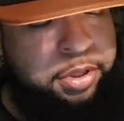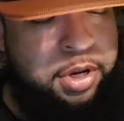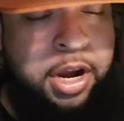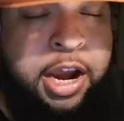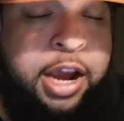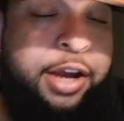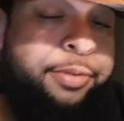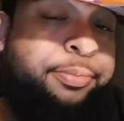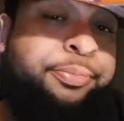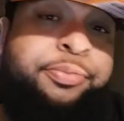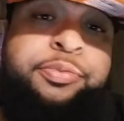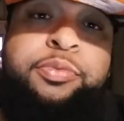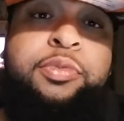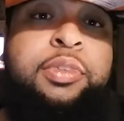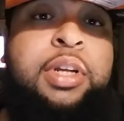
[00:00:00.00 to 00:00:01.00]
All right,
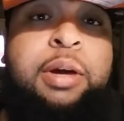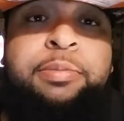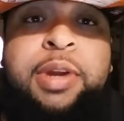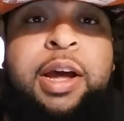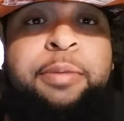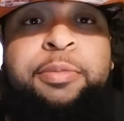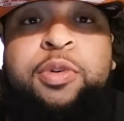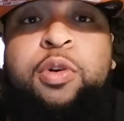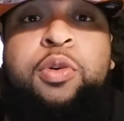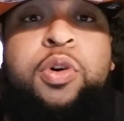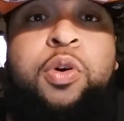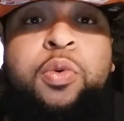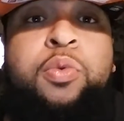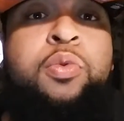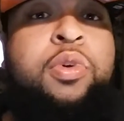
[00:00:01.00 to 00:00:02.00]
I'm not even gonna
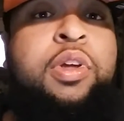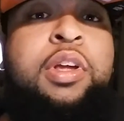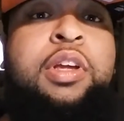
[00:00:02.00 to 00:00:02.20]
go